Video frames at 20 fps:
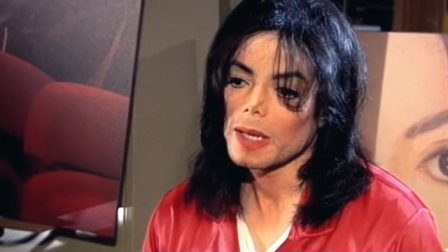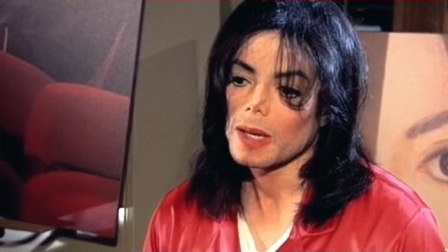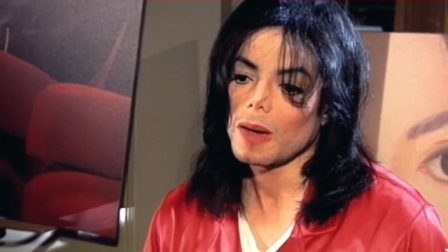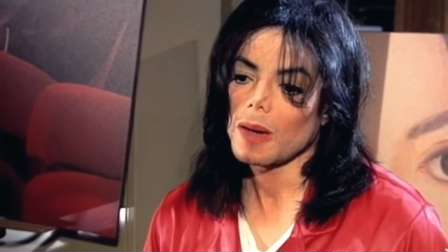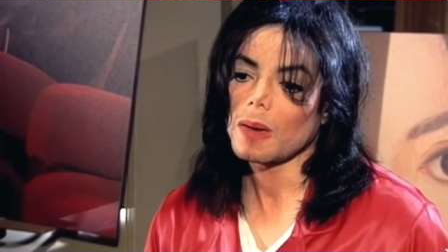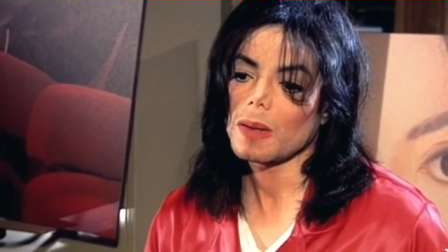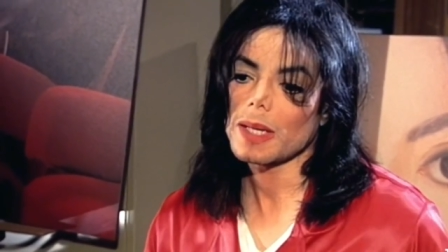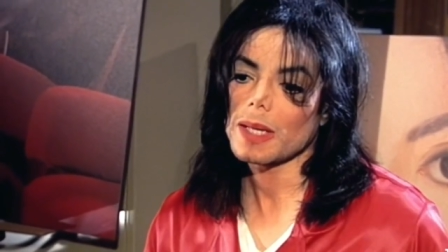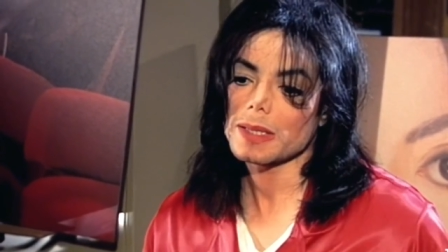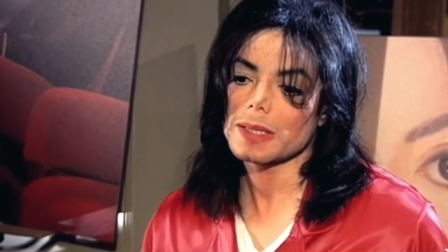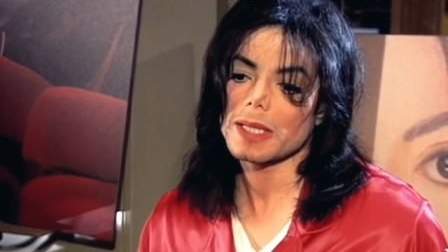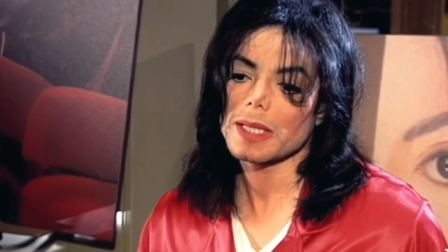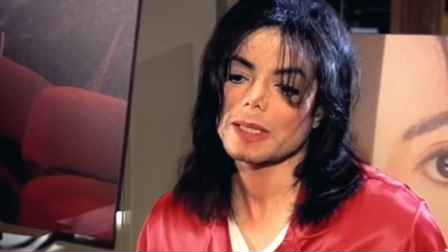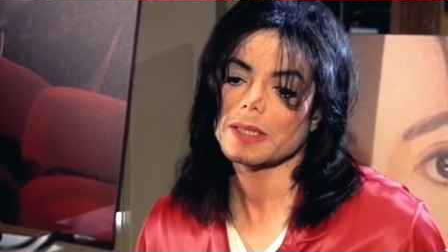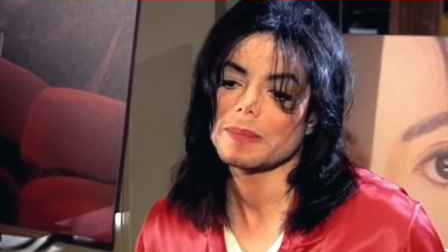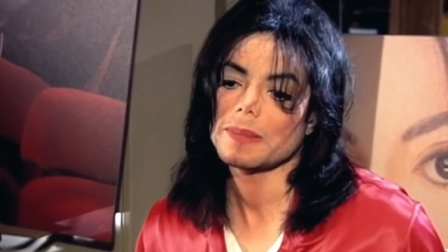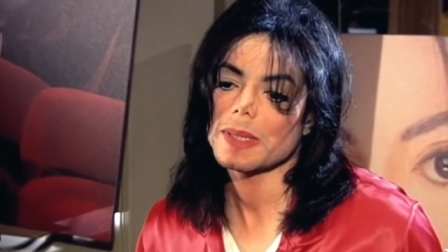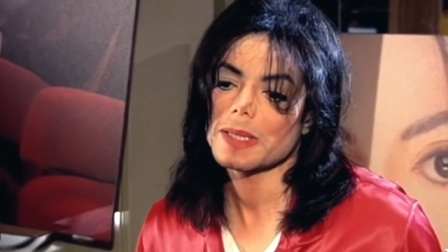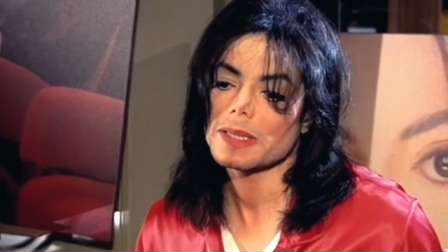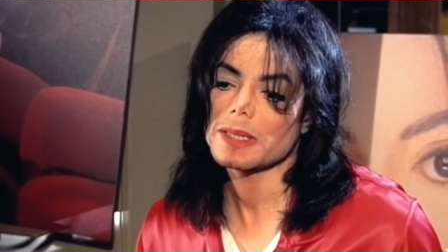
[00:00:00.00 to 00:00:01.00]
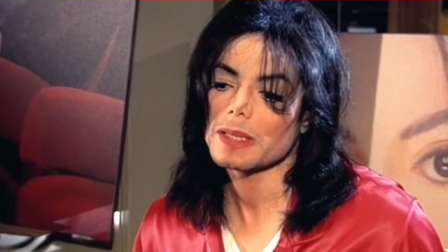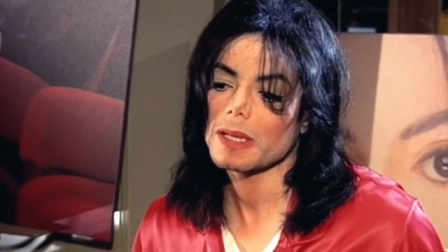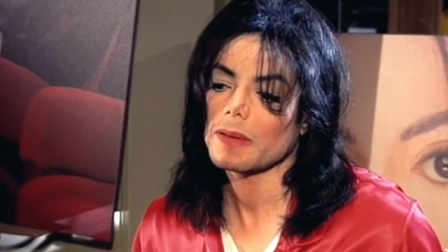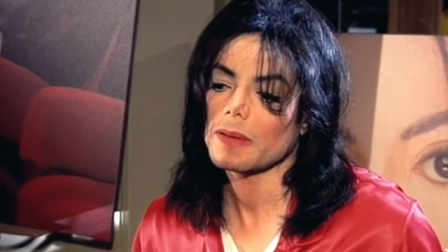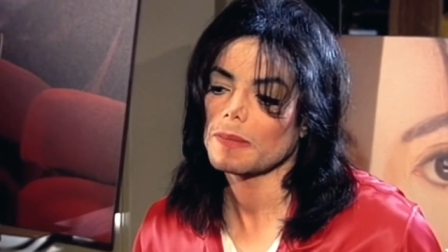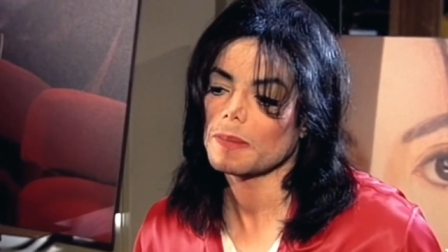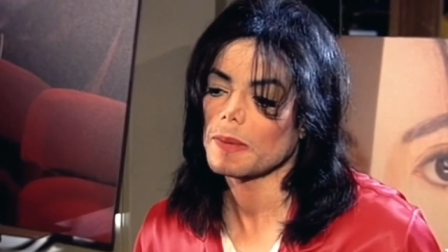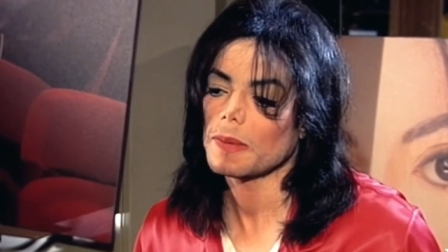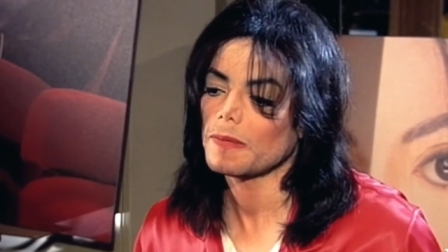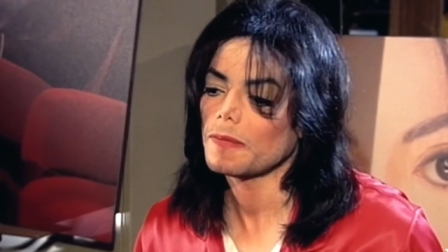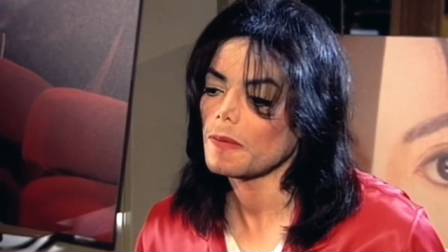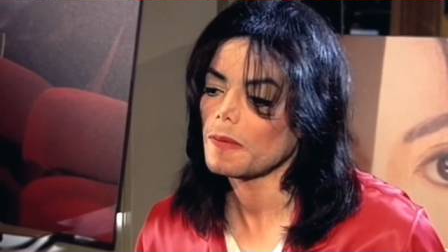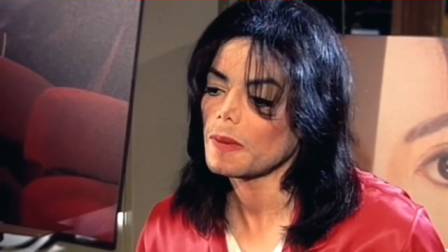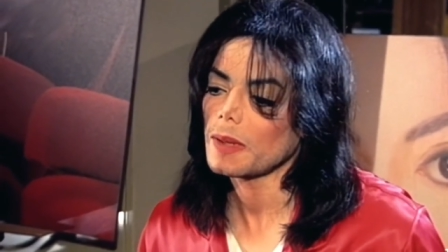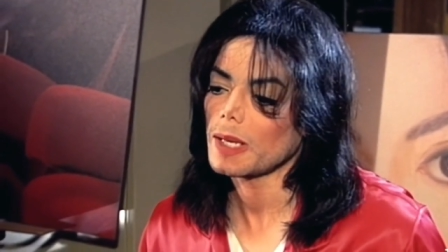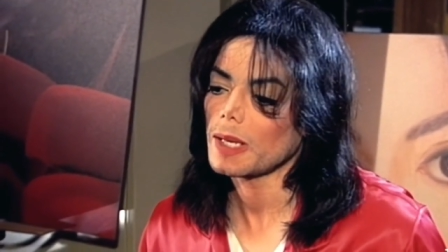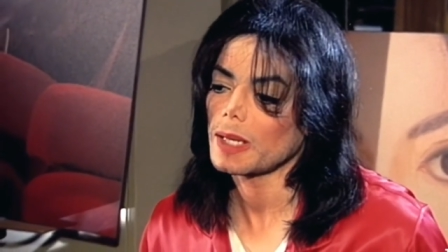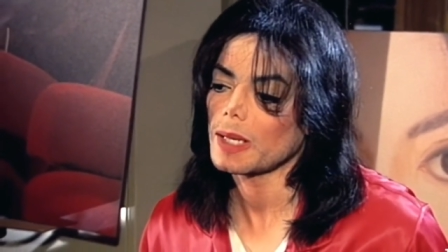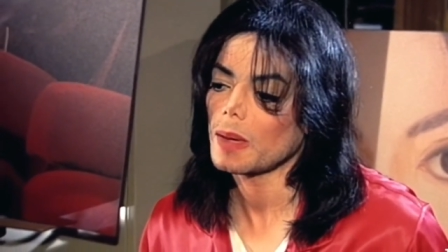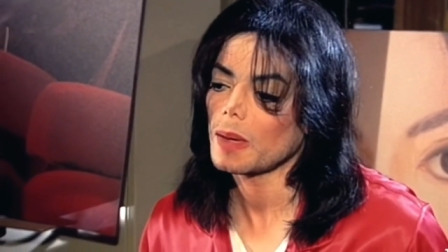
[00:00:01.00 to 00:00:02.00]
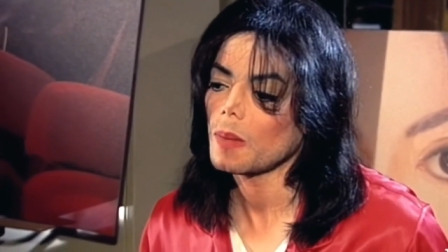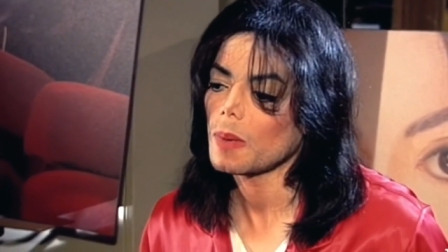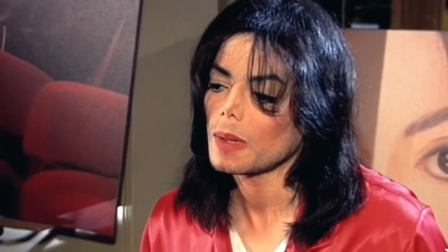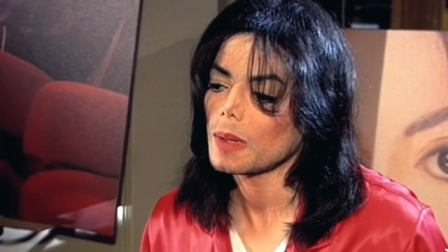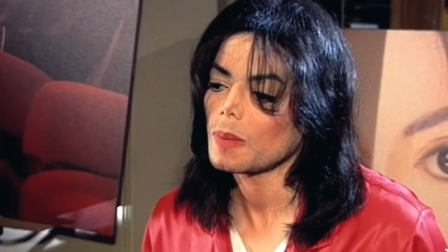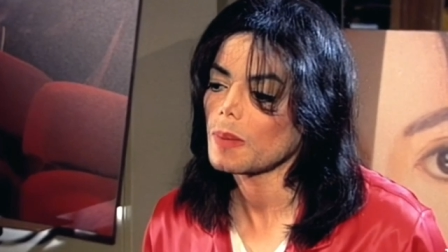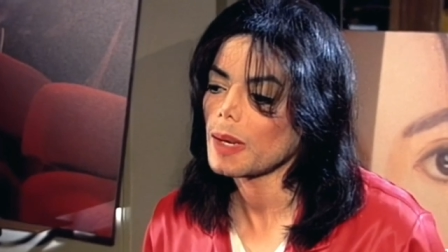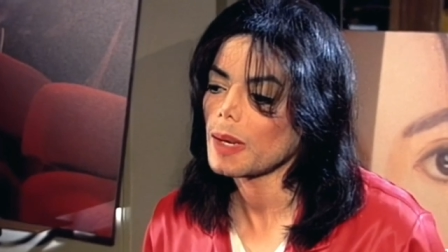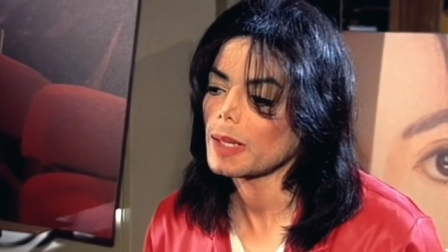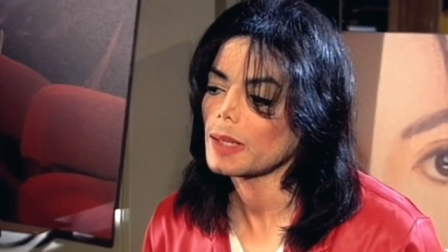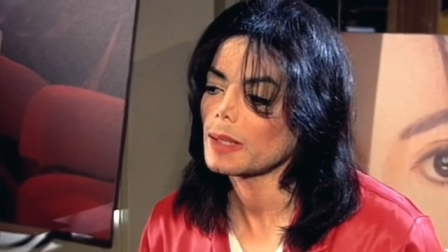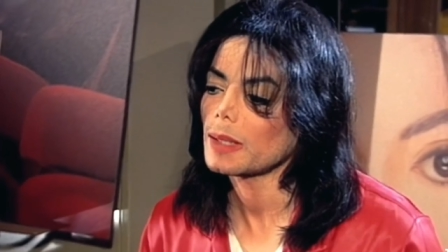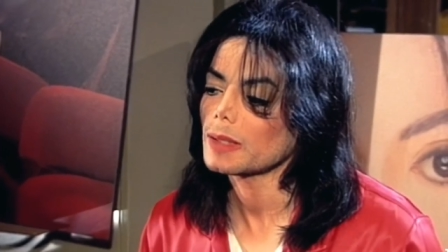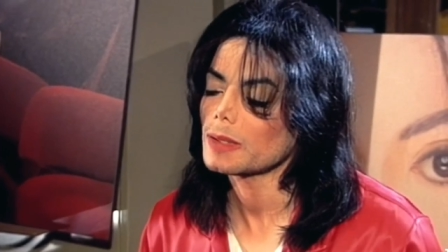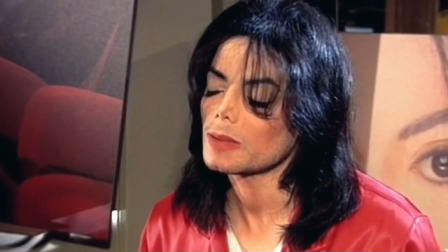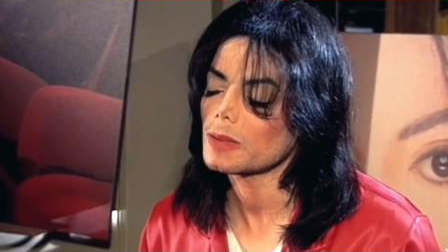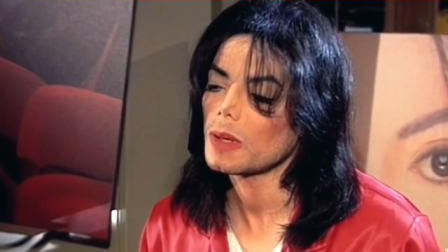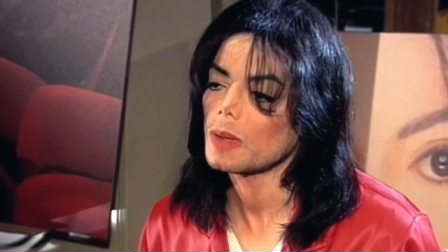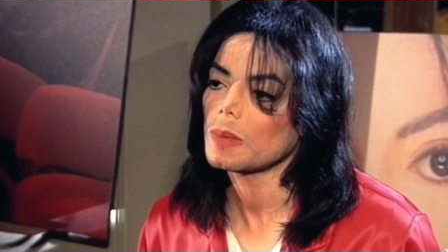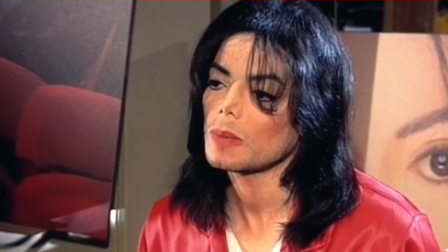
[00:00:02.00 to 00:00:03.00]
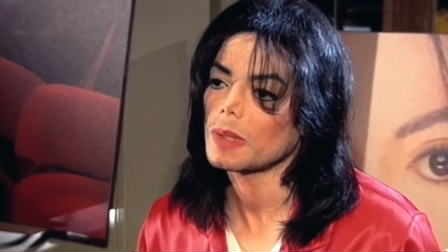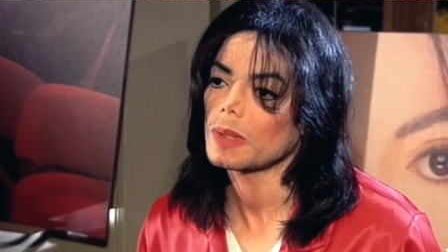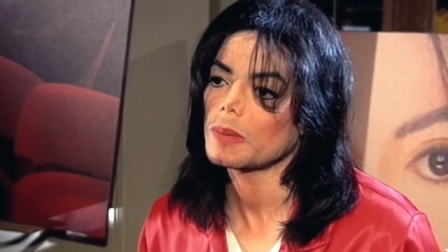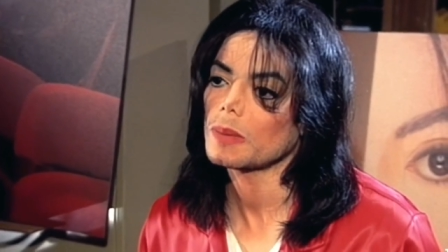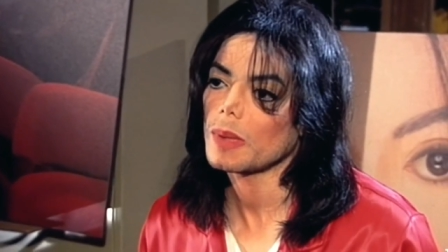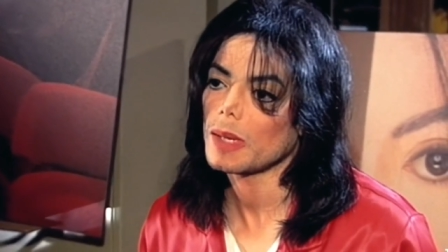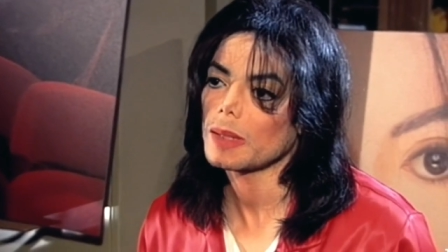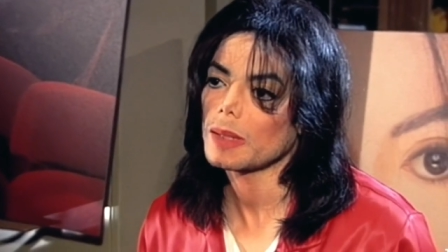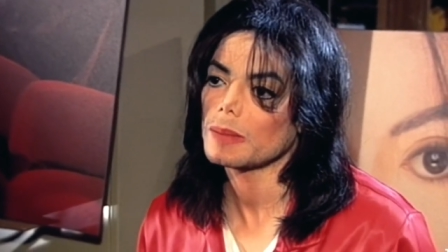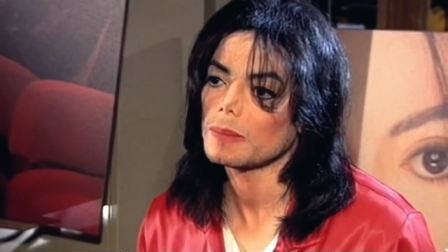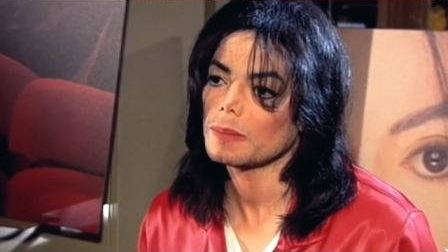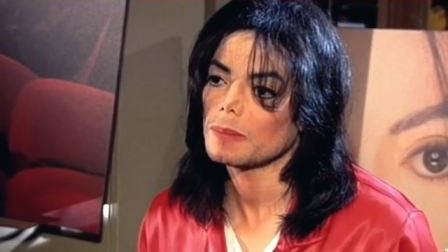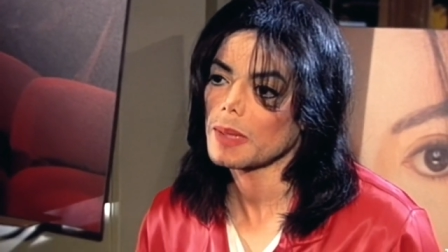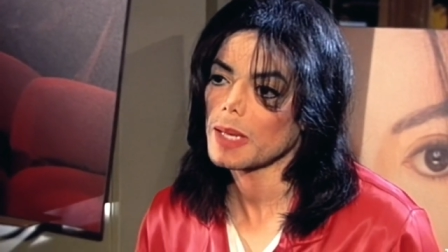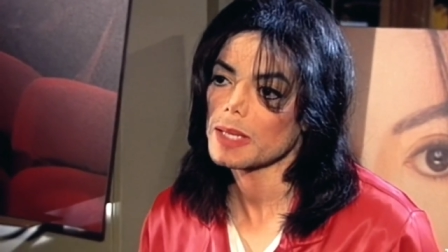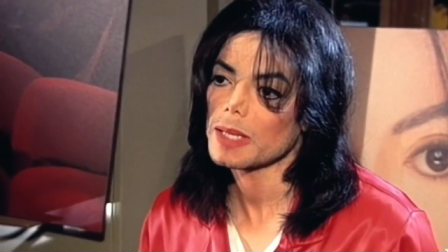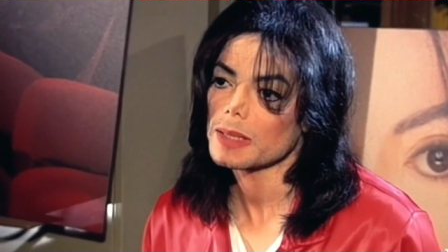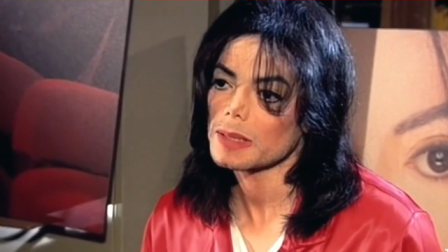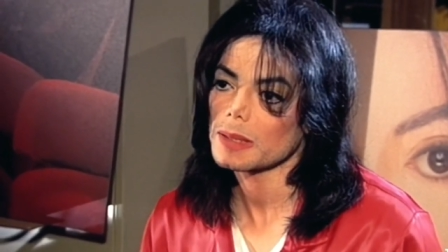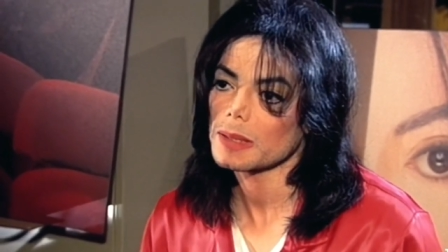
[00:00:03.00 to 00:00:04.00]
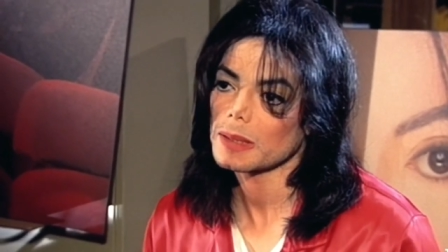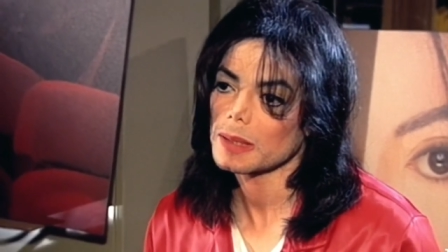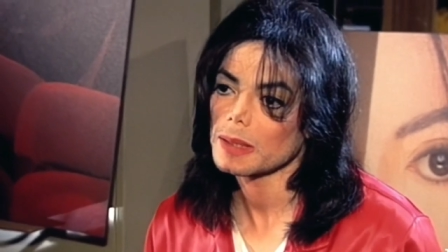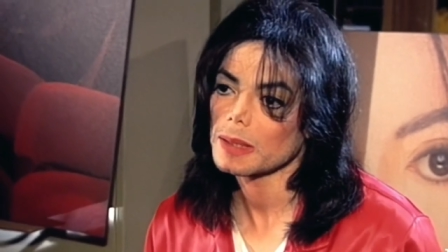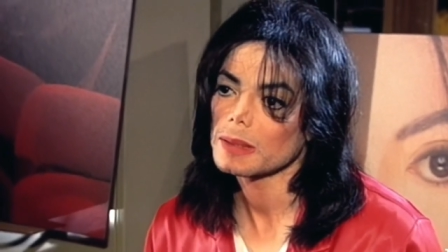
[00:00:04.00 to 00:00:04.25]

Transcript: All I said to myself beforehand, I want to write a song with a great bass